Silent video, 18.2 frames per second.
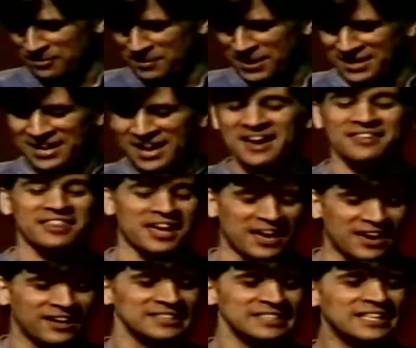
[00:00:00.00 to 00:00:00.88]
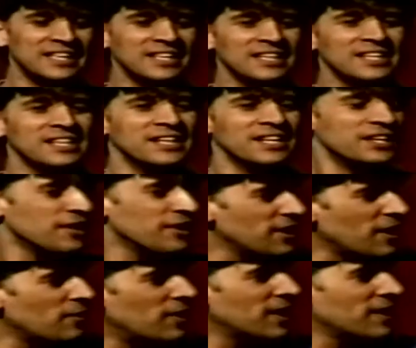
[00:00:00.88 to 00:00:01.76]
me now that you
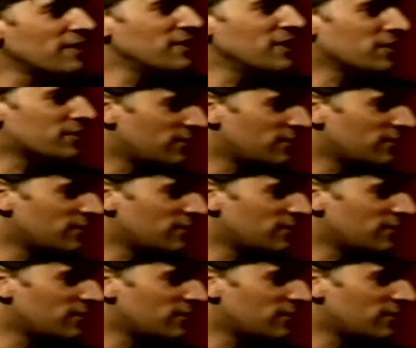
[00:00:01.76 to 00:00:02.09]
know I live in